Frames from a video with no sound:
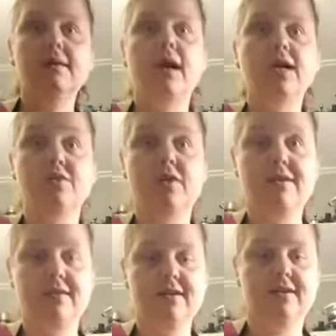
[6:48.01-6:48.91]
I
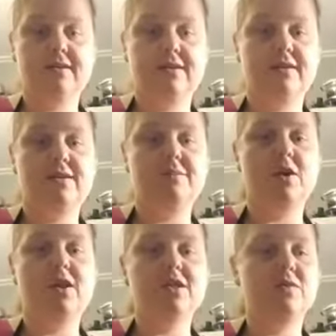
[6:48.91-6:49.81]
tried this, to be
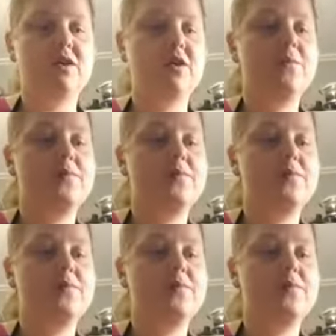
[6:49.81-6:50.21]
honest with you.